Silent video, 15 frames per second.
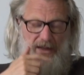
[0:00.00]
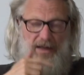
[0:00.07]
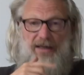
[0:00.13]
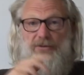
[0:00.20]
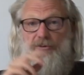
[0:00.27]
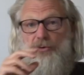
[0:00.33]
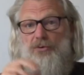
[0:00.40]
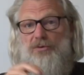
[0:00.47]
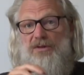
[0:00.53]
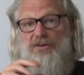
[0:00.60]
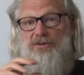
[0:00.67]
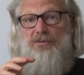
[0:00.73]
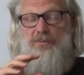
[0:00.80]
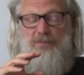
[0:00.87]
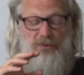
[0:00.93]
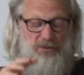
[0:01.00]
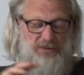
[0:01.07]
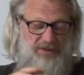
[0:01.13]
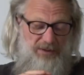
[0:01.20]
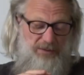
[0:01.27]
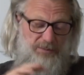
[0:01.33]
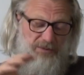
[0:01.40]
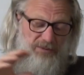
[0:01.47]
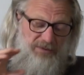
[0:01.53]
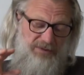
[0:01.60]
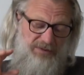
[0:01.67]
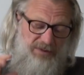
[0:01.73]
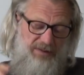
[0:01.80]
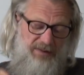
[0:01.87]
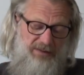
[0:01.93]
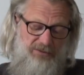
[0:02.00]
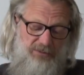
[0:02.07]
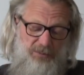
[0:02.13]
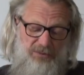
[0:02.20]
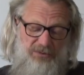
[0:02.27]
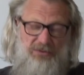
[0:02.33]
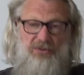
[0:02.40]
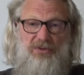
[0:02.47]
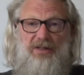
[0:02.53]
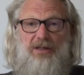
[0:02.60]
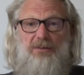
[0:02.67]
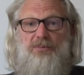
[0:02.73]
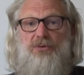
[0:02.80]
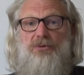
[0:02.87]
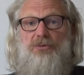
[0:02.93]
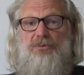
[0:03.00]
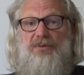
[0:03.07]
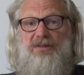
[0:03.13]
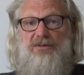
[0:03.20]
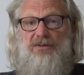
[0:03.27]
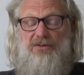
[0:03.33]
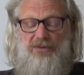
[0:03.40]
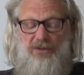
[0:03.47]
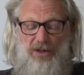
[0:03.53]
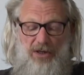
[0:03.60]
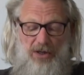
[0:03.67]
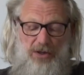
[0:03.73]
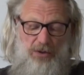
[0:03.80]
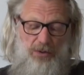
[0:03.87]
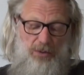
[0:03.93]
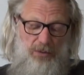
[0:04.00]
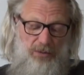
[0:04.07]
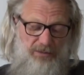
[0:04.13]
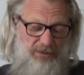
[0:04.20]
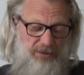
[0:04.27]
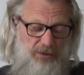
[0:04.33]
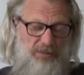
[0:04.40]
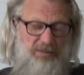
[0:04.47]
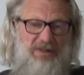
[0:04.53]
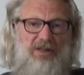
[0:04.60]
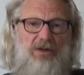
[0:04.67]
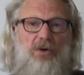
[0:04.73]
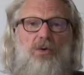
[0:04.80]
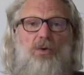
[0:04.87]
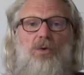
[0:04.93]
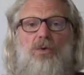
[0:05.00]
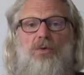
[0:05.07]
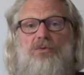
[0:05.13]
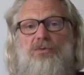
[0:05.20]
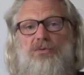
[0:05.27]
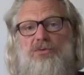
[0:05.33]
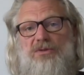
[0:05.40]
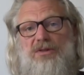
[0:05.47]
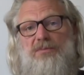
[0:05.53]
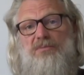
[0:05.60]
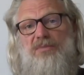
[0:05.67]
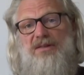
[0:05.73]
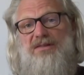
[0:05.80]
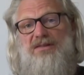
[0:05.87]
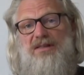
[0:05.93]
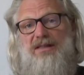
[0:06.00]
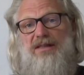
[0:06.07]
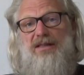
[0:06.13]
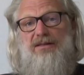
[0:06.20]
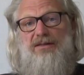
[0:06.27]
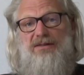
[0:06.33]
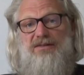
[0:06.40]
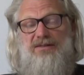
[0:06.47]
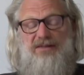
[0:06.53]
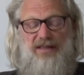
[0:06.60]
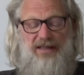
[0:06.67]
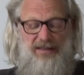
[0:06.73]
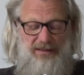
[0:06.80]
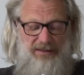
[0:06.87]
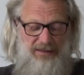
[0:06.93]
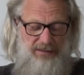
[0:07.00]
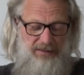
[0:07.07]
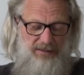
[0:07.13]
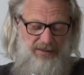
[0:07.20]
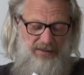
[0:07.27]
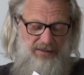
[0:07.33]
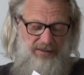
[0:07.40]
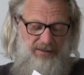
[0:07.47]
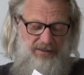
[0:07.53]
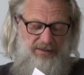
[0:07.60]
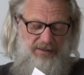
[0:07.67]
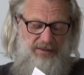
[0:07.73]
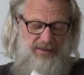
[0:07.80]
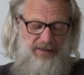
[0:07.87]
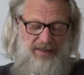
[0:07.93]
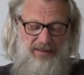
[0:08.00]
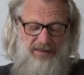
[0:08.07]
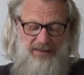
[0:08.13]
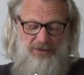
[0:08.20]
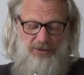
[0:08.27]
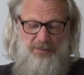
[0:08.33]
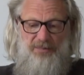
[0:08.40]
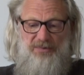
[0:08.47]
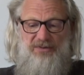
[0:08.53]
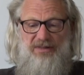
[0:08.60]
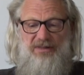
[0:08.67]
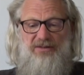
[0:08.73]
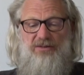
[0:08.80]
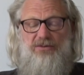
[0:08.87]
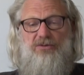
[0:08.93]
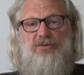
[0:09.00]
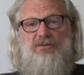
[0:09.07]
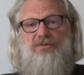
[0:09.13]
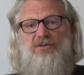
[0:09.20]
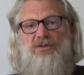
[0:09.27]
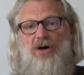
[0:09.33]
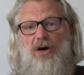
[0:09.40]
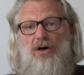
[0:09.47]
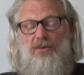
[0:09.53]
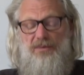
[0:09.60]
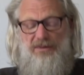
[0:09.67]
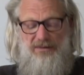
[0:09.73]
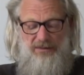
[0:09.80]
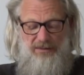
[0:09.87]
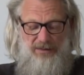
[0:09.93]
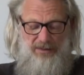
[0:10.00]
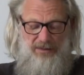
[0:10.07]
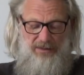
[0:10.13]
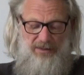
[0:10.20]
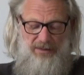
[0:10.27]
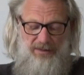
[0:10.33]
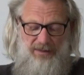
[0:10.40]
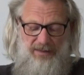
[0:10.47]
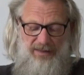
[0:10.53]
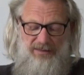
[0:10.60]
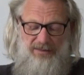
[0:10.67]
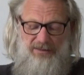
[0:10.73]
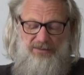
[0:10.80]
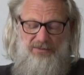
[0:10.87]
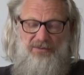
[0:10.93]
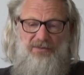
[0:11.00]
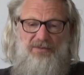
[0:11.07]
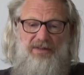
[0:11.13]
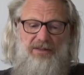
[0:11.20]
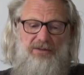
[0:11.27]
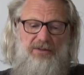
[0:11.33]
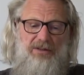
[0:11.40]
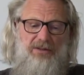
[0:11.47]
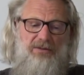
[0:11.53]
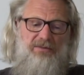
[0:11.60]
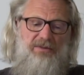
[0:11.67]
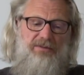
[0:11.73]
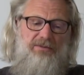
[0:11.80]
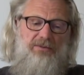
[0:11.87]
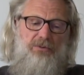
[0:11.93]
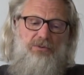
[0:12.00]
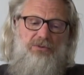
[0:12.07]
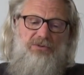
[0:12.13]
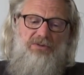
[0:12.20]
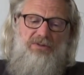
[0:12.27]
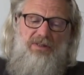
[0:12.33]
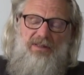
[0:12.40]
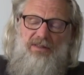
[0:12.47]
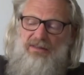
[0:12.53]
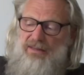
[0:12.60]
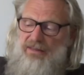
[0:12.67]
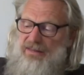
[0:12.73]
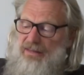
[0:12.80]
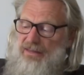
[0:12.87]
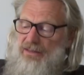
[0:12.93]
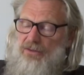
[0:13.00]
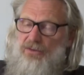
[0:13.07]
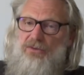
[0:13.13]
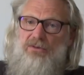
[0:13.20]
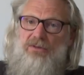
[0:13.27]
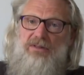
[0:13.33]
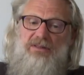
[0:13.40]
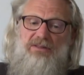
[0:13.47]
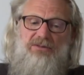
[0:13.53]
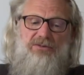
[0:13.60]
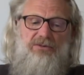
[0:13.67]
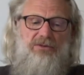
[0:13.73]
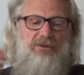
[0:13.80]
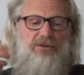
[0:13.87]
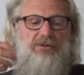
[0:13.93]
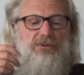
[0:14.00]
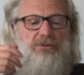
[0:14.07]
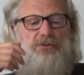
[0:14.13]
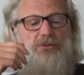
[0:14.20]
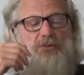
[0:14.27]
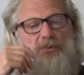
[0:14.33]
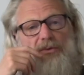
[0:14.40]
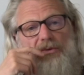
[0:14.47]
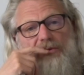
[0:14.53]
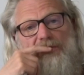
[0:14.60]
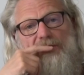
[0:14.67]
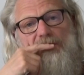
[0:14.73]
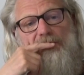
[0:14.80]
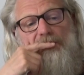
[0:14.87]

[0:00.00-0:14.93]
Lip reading: I totally support how Professor Hens wants to help her readers overcome the all too simplistic understanding and interpretations of Darwin and the theory of evolution that he unleashed onto the world.